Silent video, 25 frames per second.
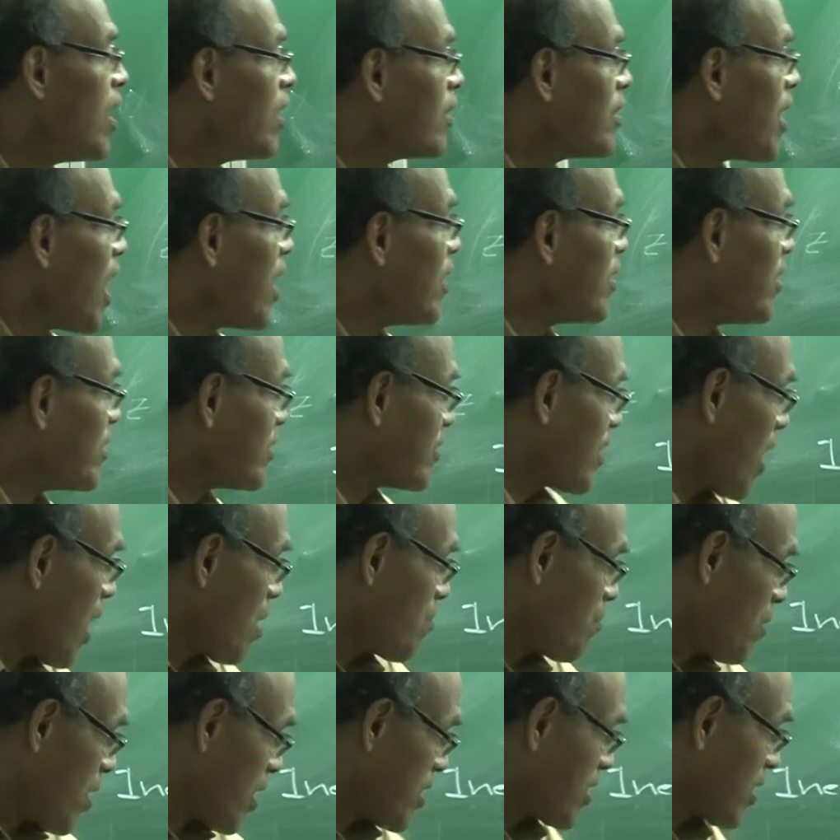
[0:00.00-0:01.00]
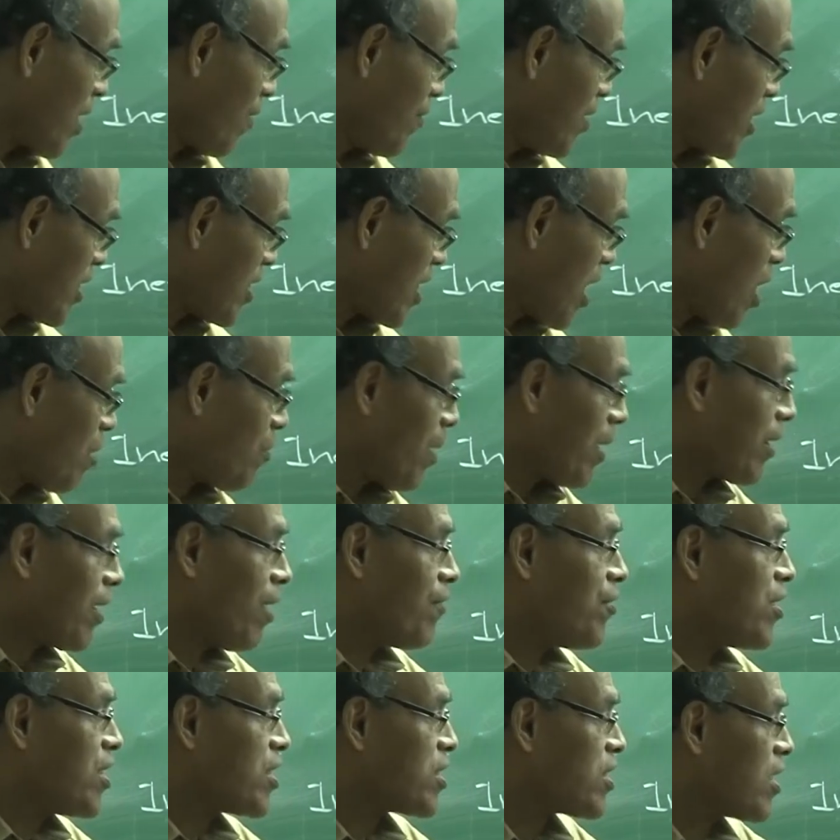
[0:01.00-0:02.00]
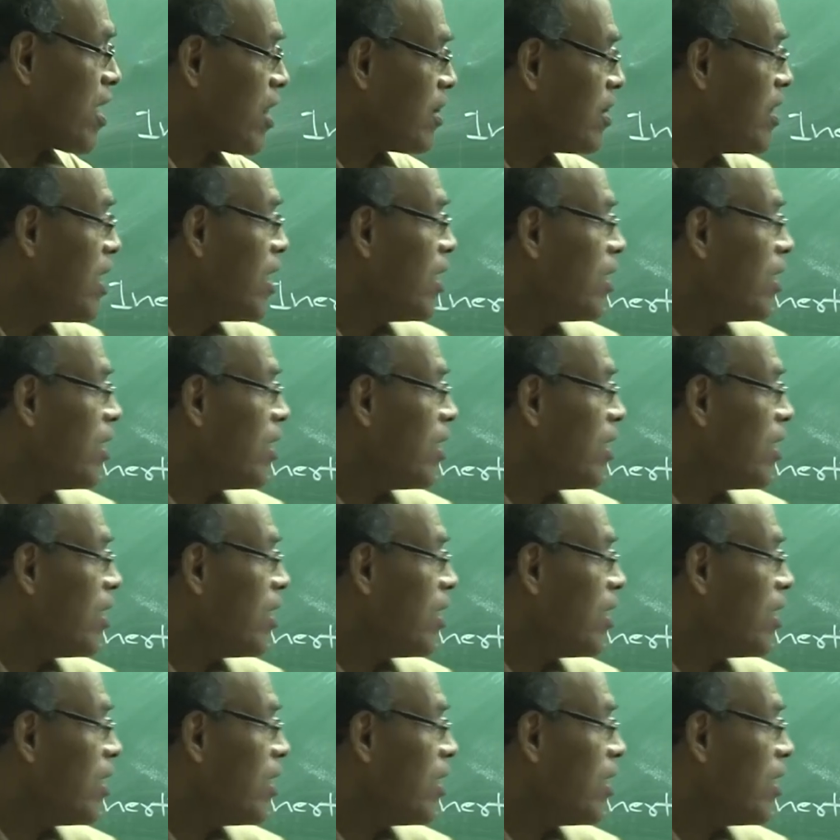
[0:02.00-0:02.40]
the other term as gravitational by gravitational,